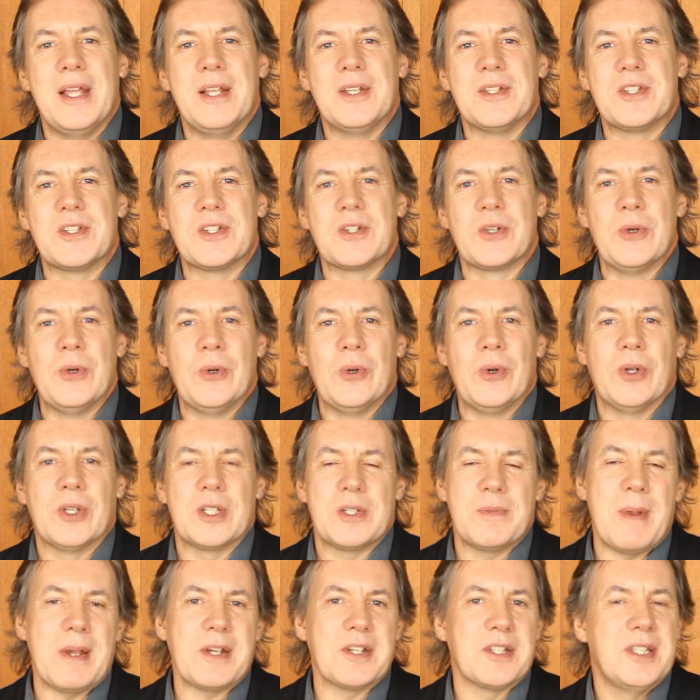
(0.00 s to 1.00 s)
in
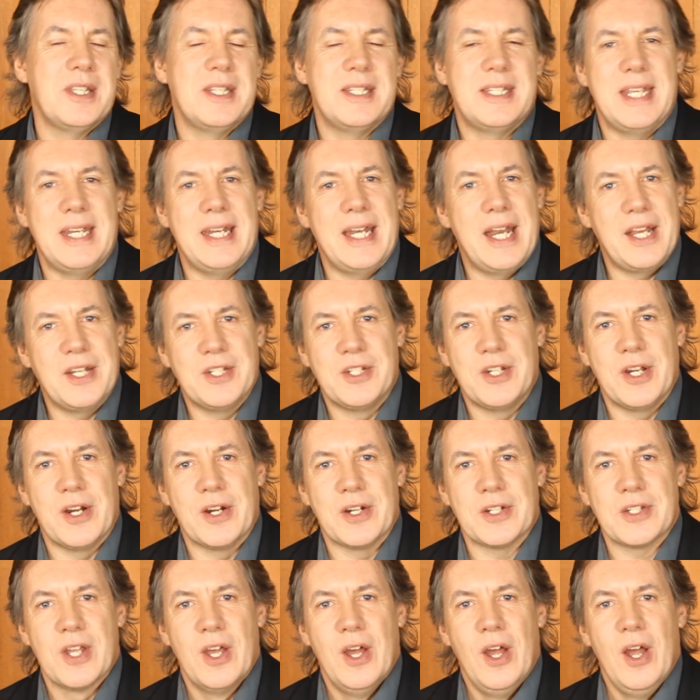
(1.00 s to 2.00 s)
school, especially in teenage
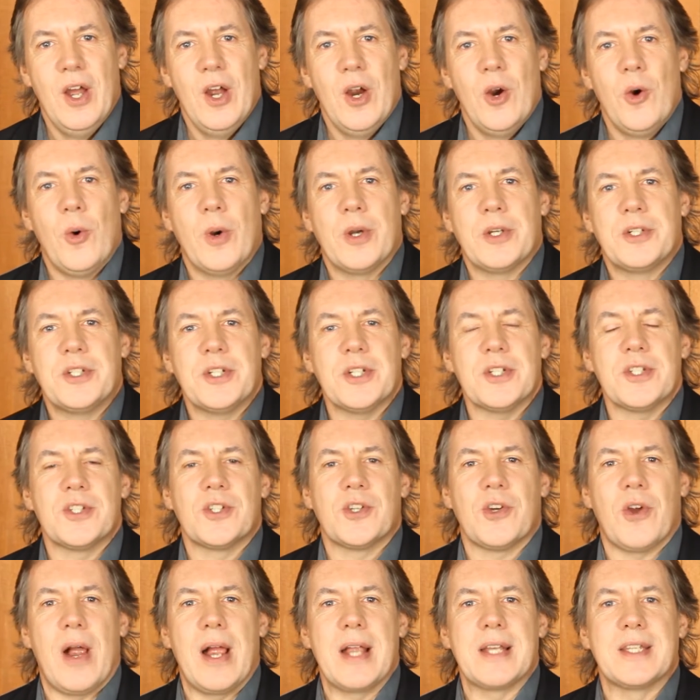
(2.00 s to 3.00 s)
years, who are
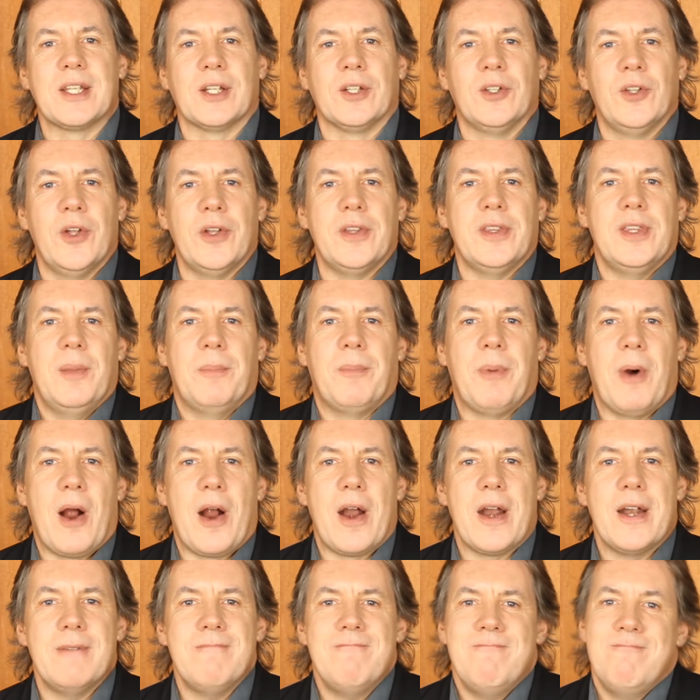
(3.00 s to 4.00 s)
just trying to look the
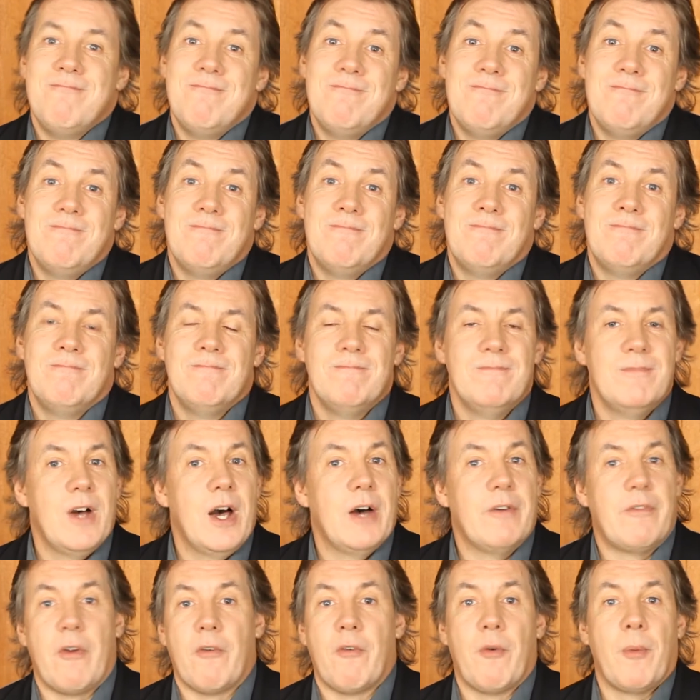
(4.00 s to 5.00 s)
part
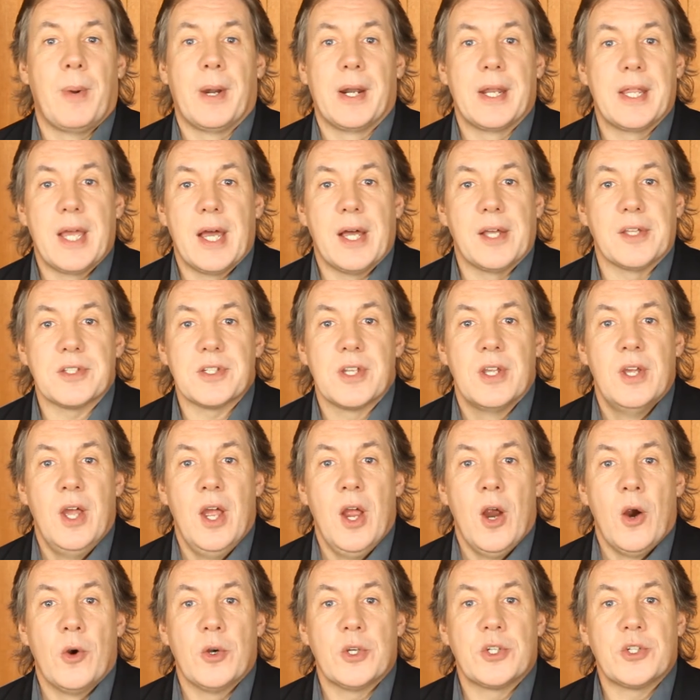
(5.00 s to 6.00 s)
of everybody else,
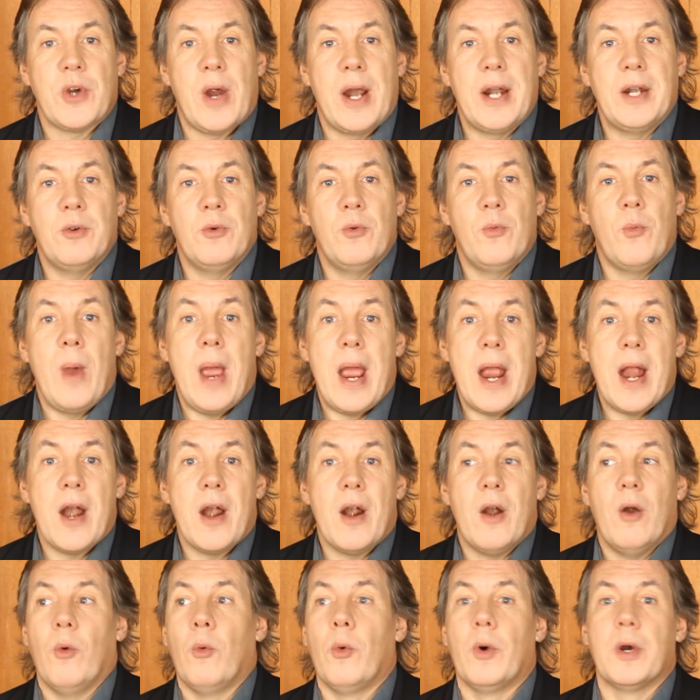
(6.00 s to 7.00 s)
who are trying to
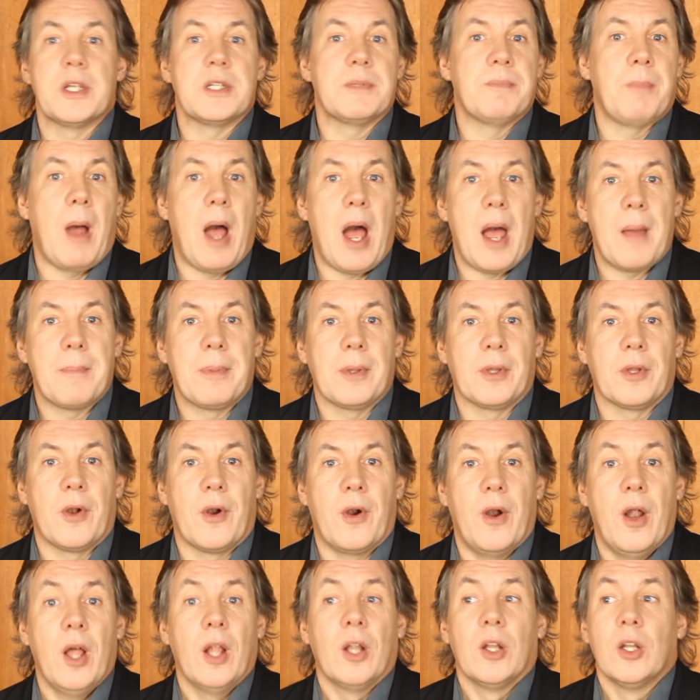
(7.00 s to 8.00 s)
wear what is
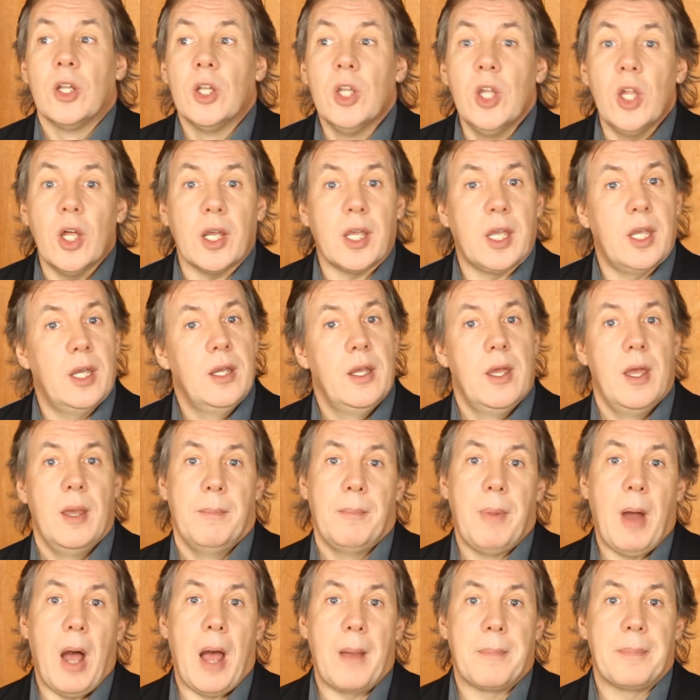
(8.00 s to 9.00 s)
popular, look
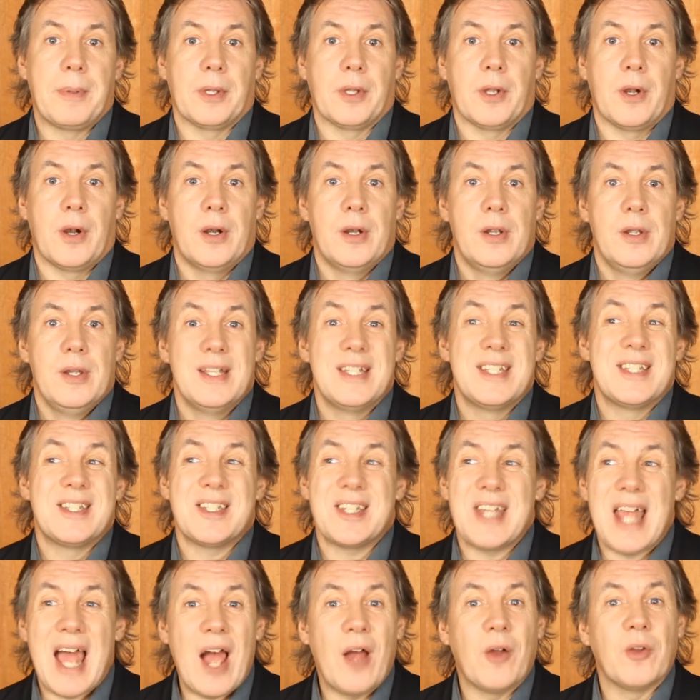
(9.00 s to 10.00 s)
popular,
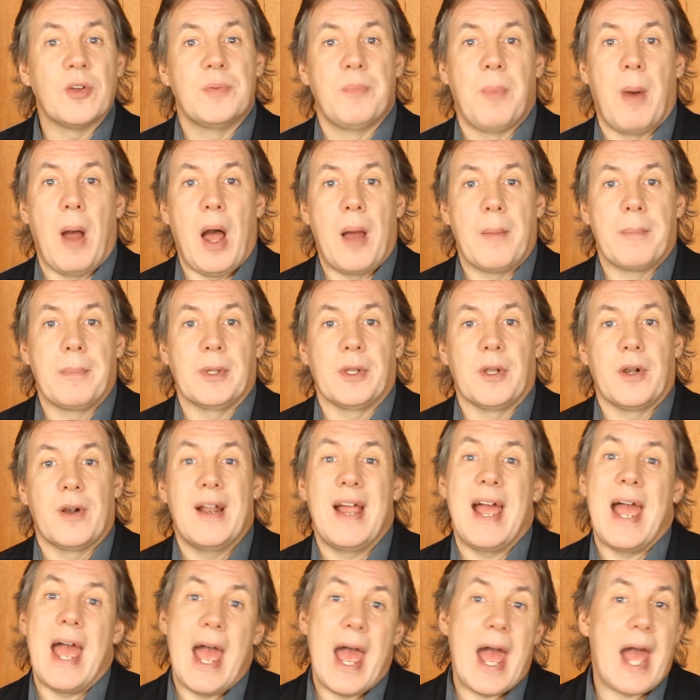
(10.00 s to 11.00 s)
sound
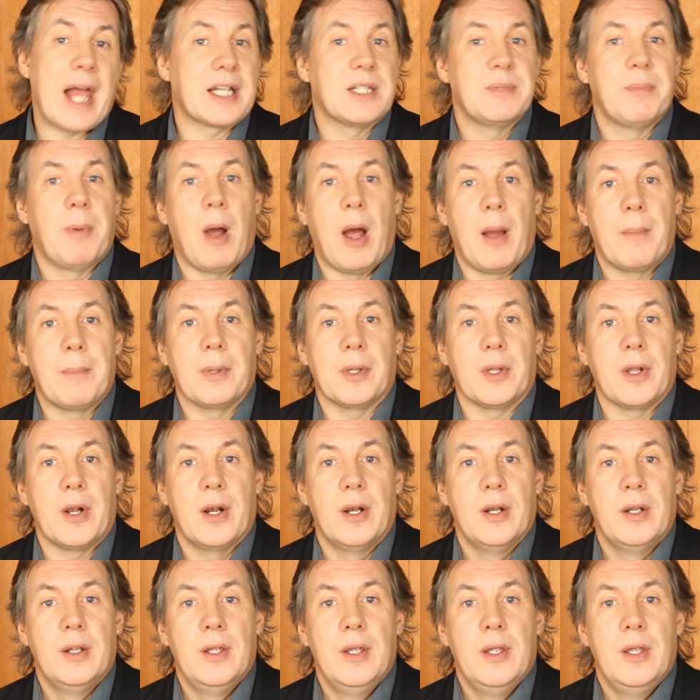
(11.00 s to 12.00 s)
popular, act
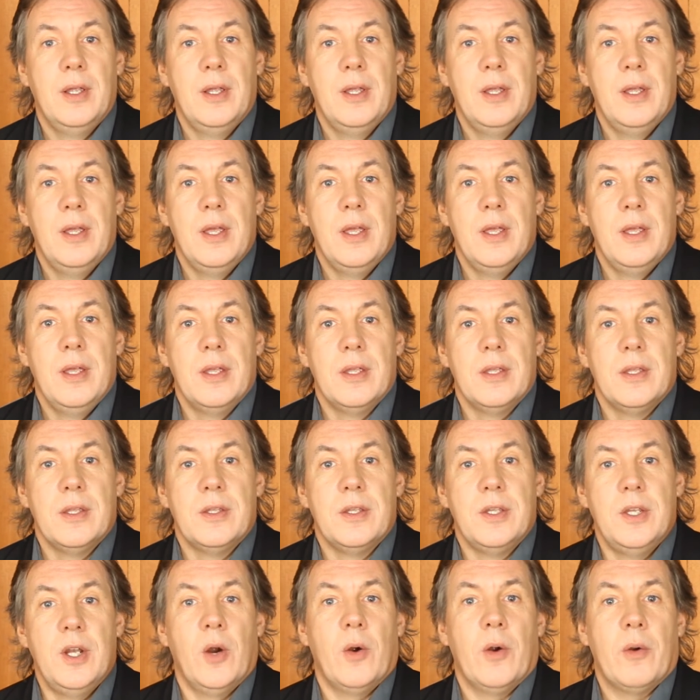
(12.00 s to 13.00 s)
popular.
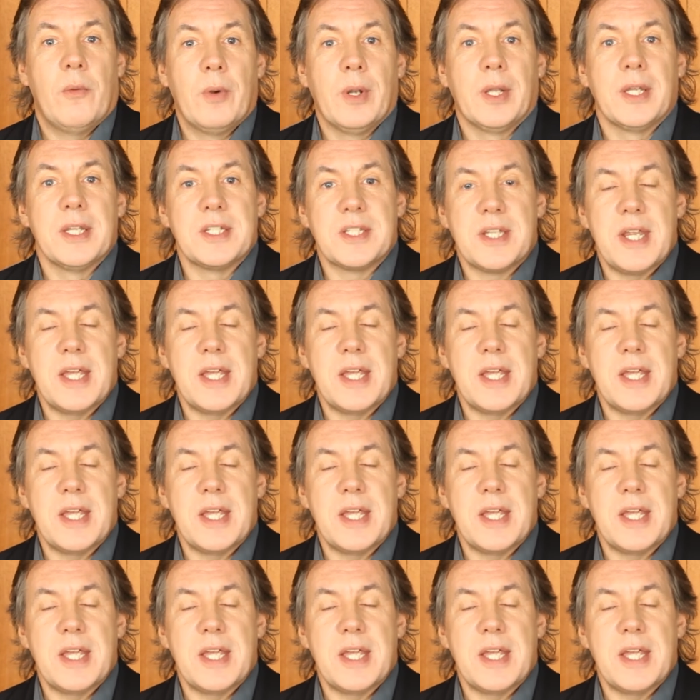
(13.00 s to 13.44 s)
You know what really